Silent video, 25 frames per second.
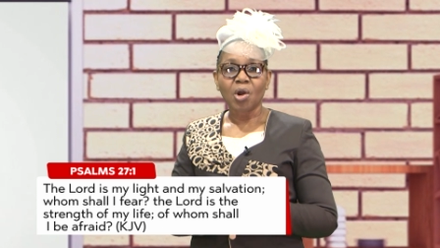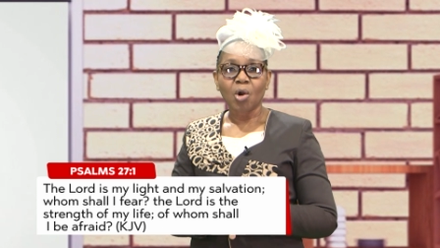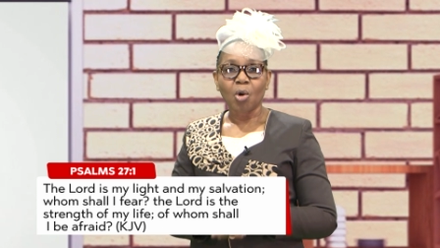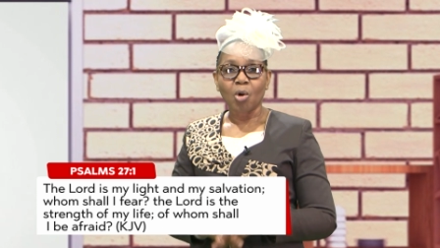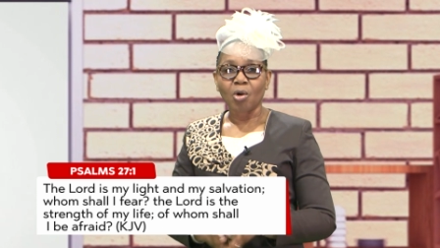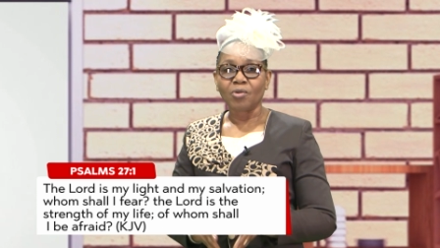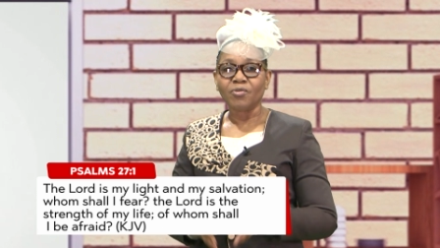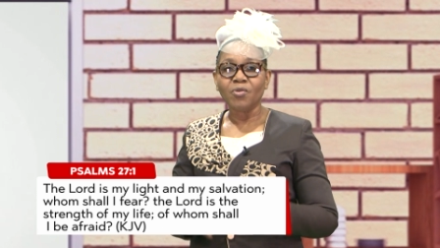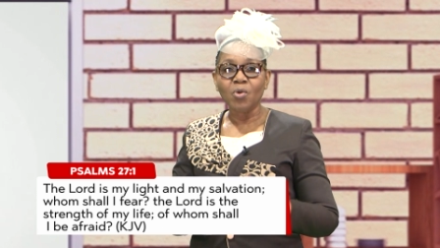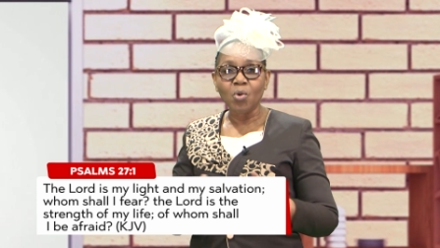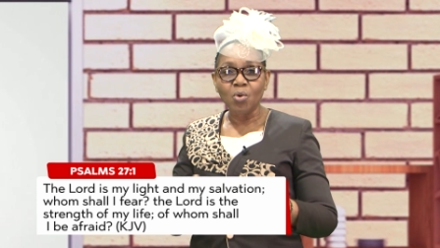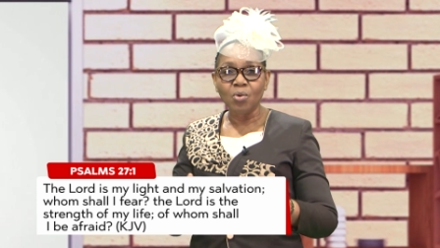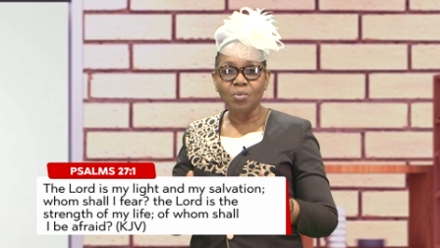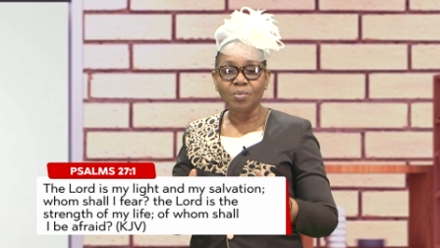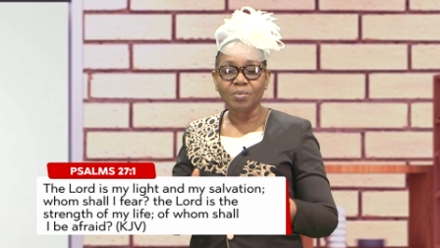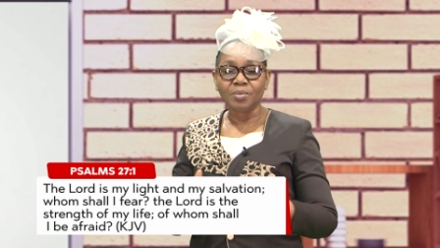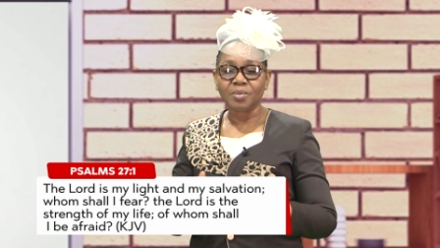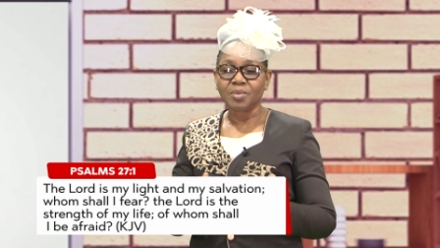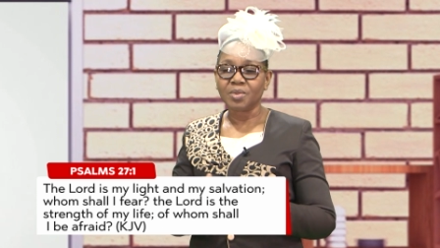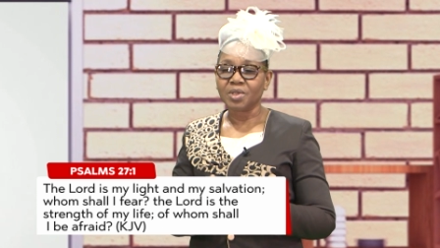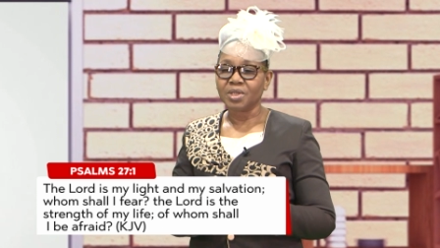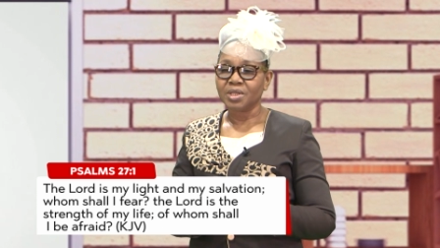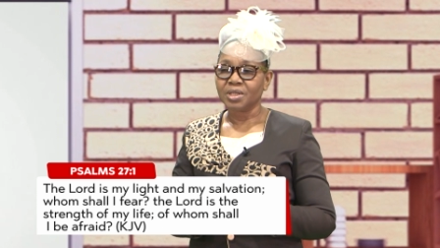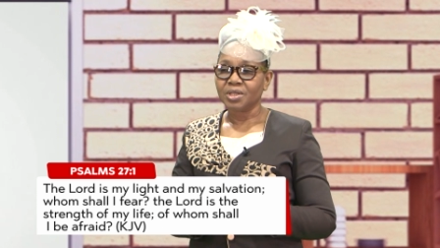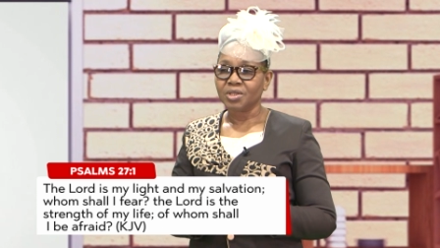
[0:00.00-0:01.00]
Of
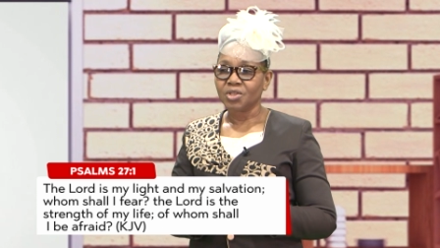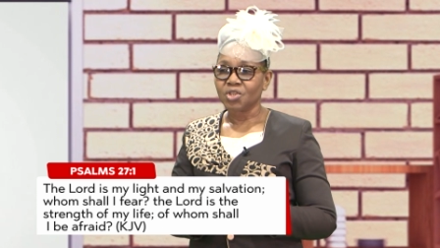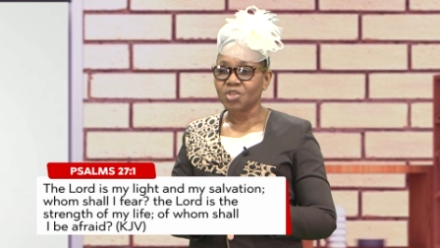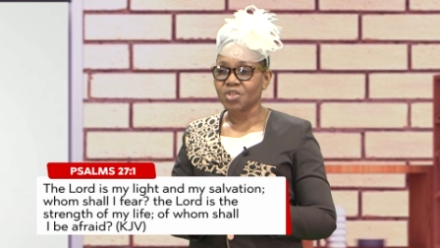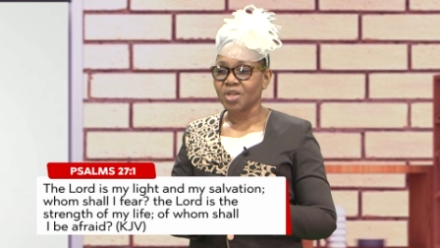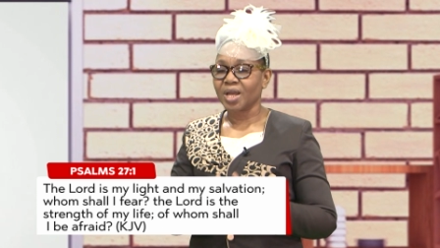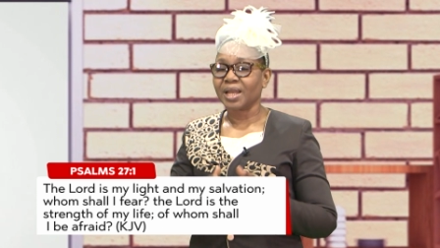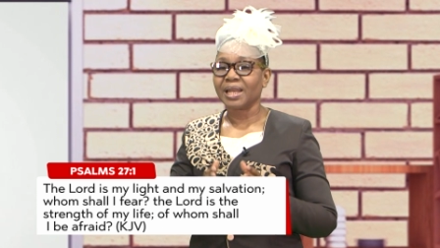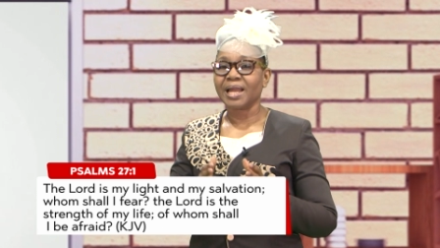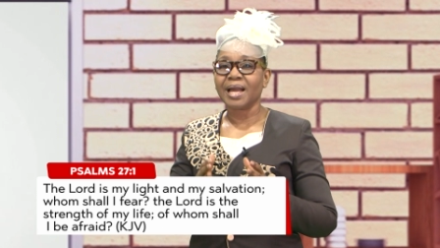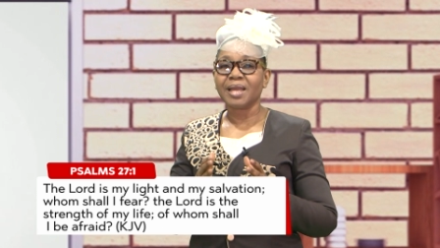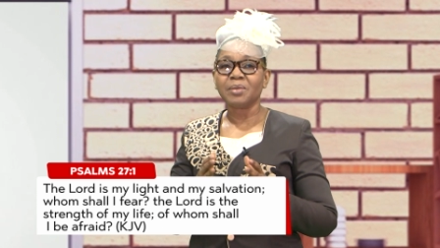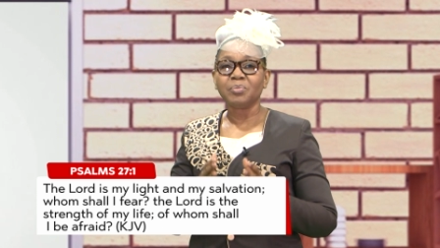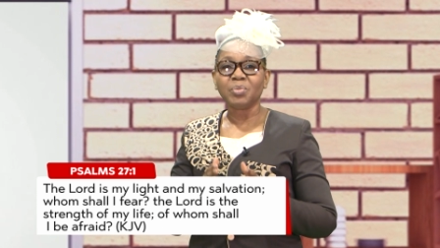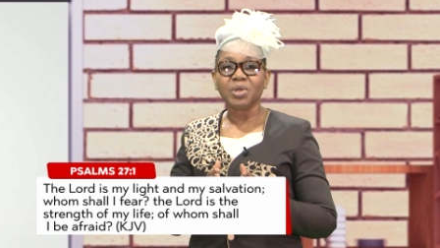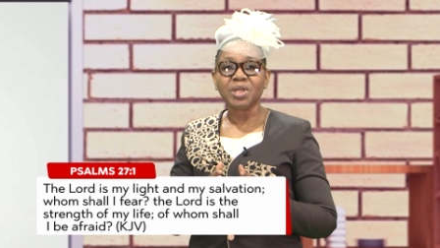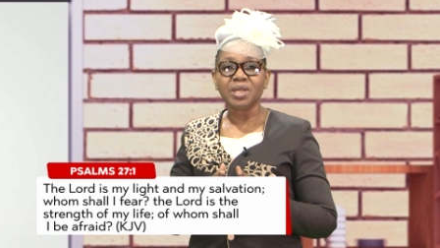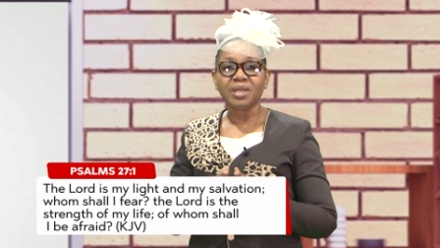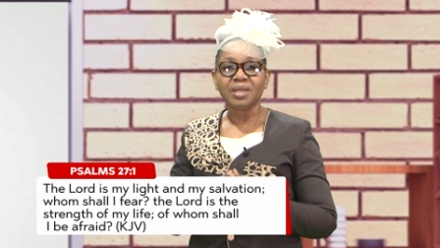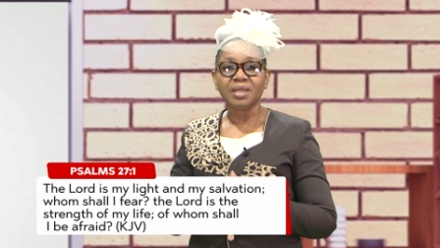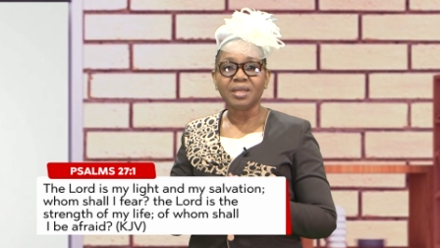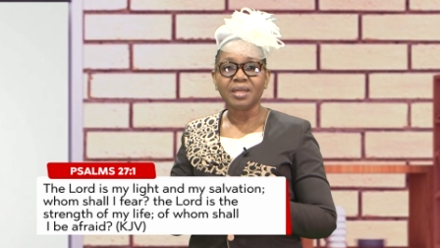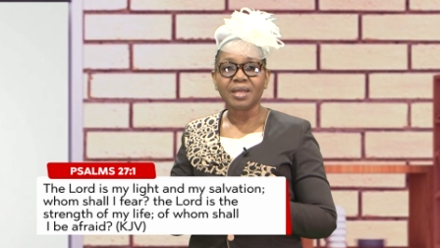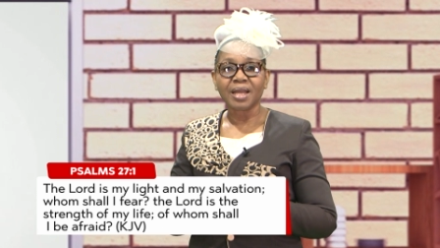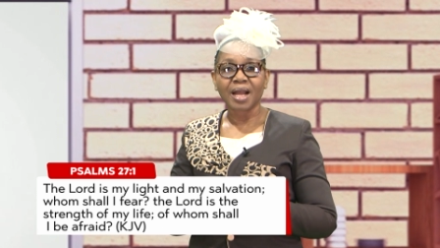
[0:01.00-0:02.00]
whom shall I
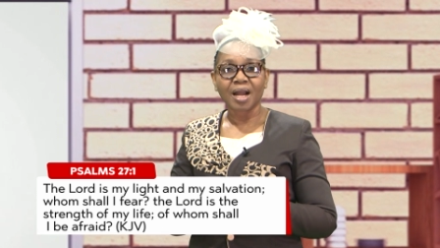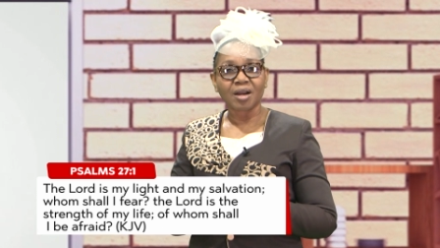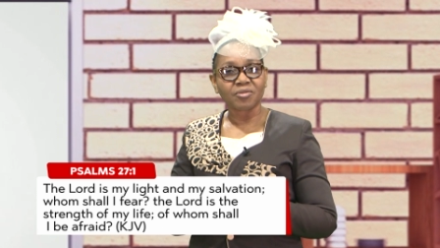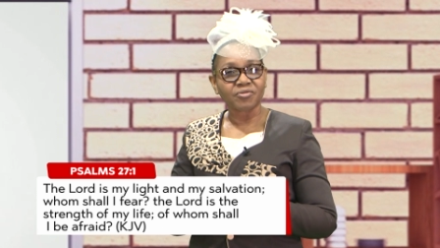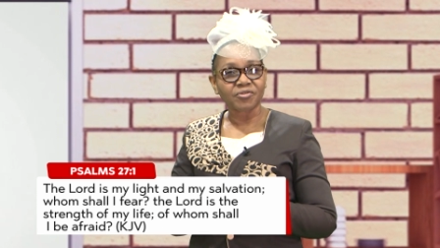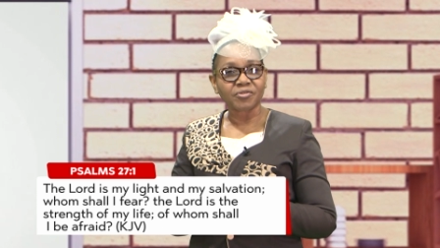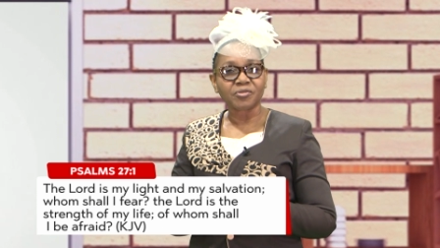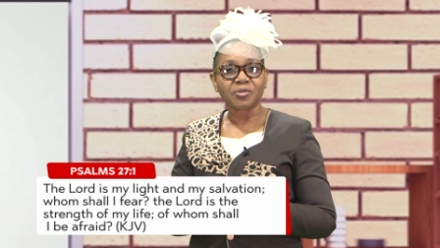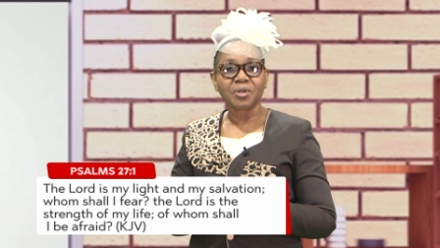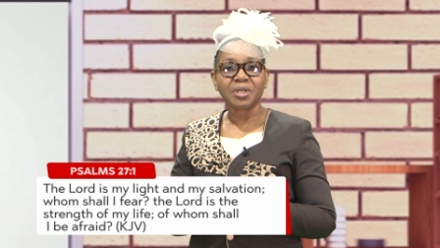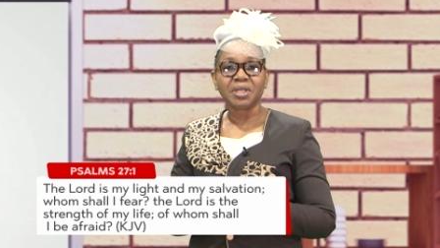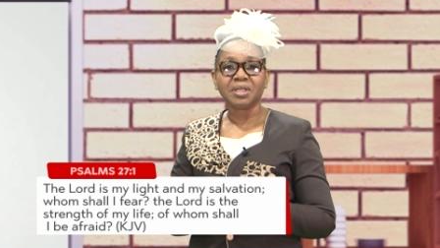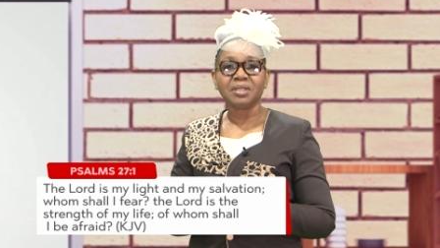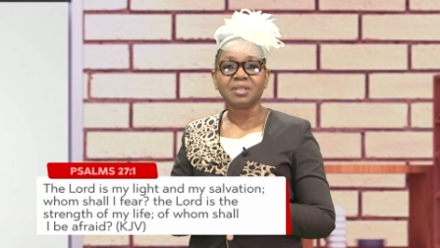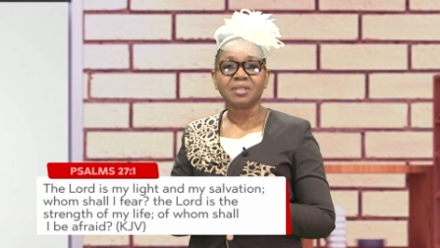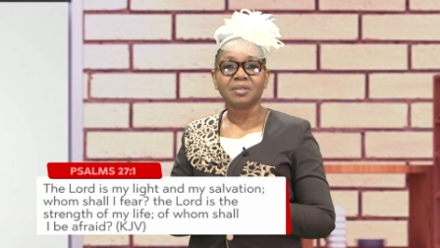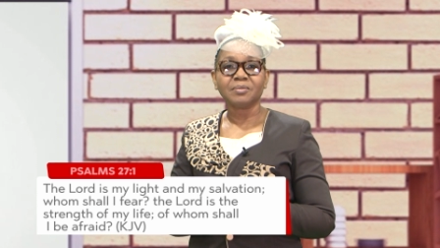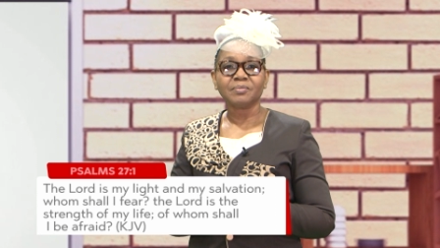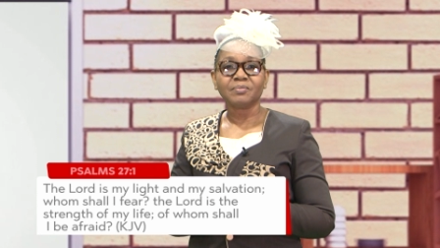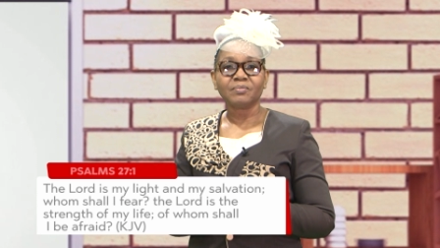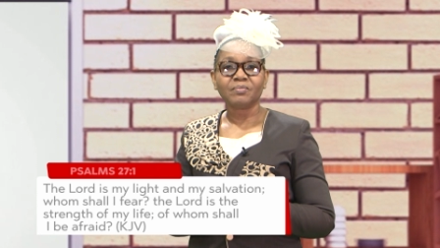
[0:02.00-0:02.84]
be afraid?"